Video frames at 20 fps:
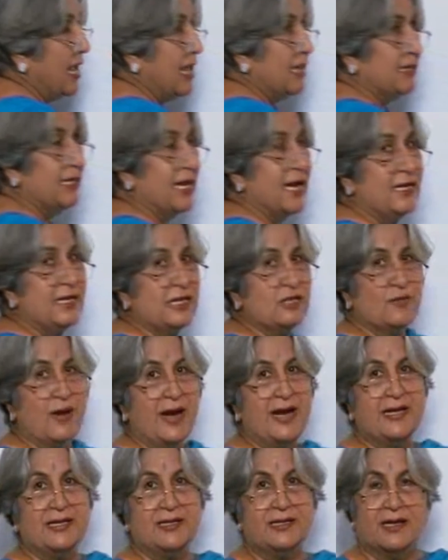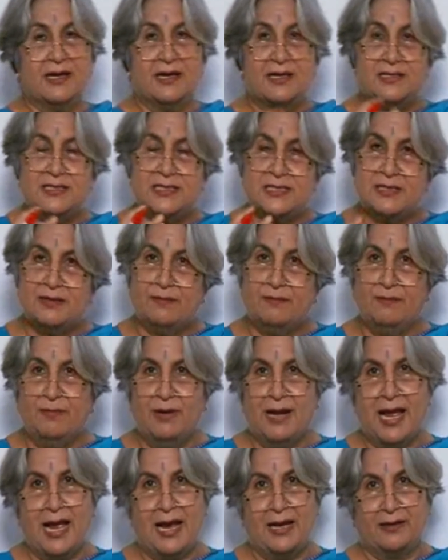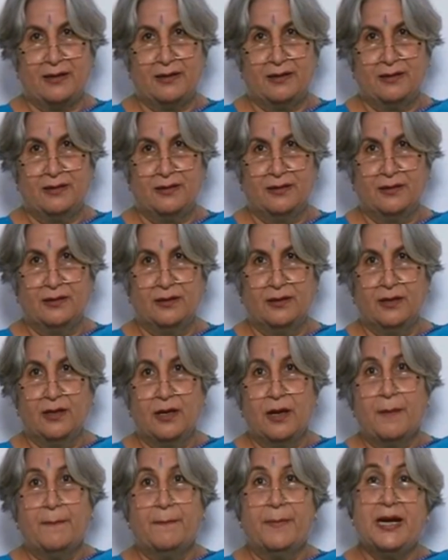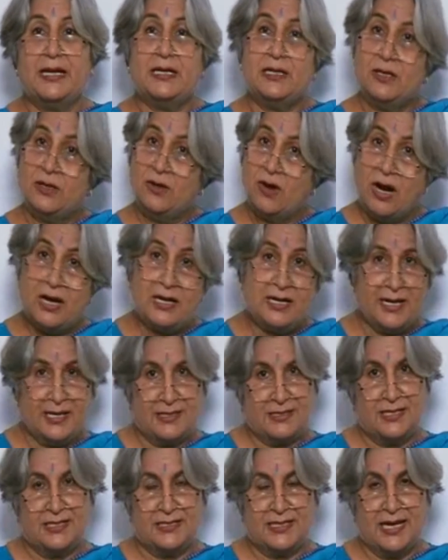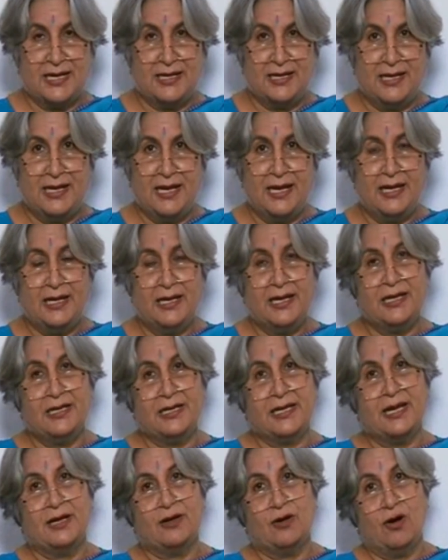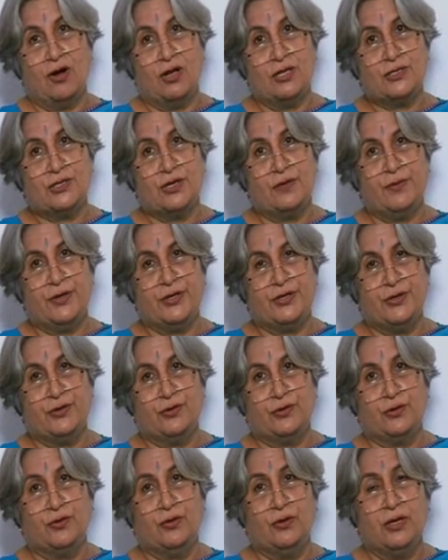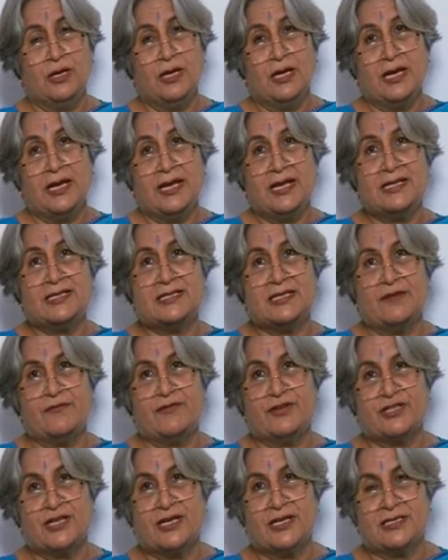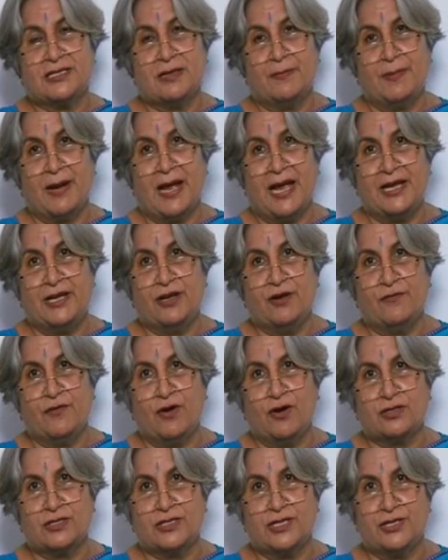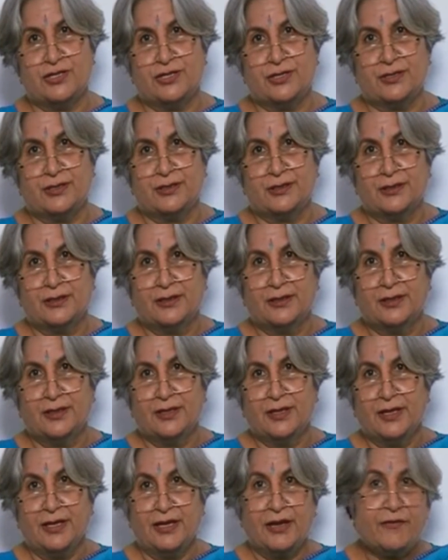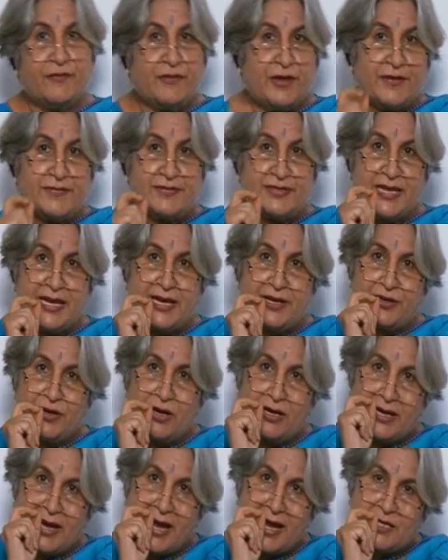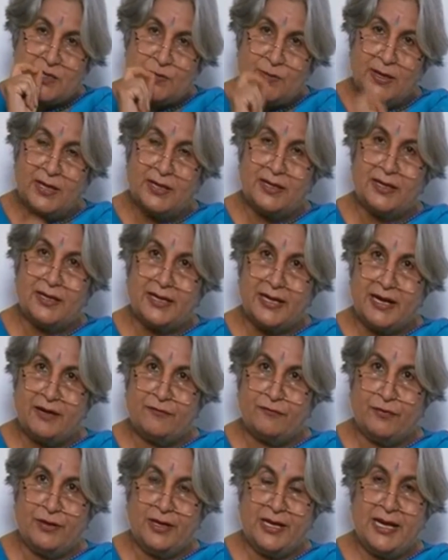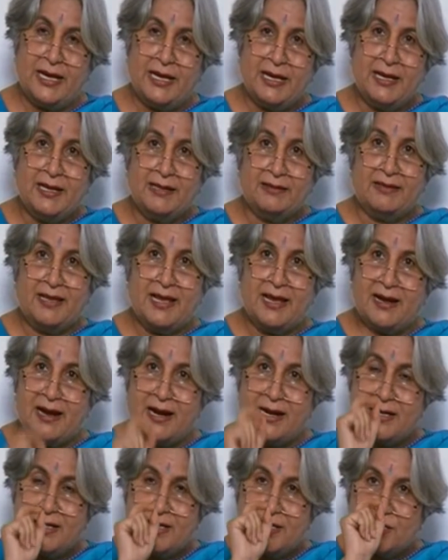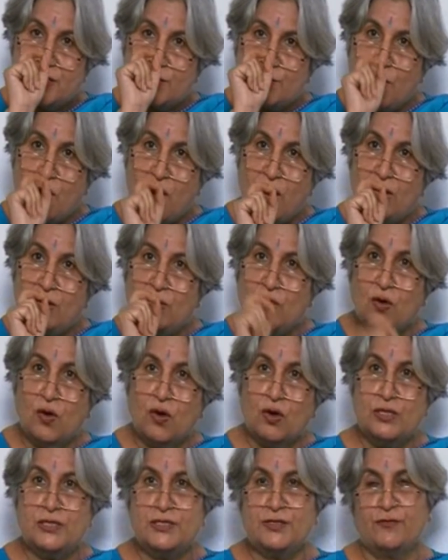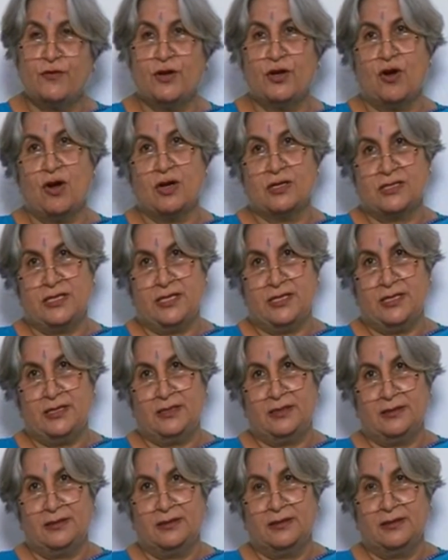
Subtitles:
And that is why it turns black. But not necessarily. It can also be due to insufficient supply of oxygen. If you have seen your gas burner carefully, there are small holes for oxygen.